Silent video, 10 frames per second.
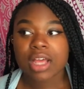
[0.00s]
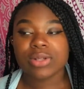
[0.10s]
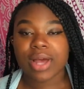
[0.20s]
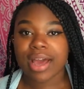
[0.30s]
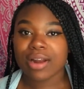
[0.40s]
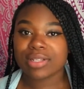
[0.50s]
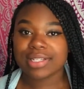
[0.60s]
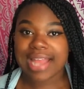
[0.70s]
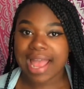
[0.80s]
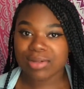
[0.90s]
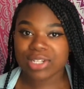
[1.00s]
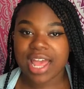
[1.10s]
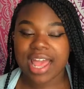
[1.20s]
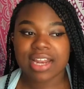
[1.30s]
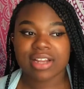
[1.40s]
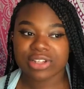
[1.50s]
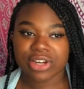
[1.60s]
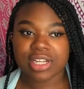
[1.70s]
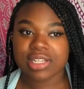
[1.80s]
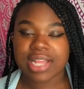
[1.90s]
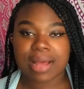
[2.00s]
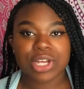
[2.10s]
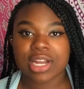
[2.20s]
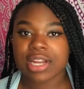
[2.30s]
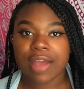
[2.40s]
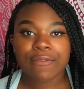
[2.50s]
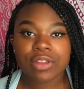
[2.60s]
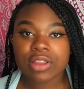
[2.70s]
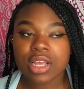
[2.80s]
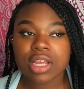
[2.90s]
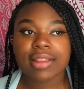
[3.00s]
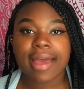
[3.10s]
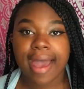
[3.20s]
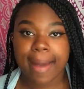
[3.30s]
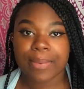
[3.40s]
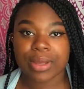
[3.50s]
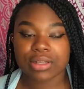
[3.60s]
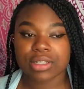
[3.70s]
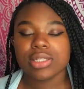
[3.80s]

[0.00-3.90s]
So I got on Snapchat and I started Snapchatting everything that happened.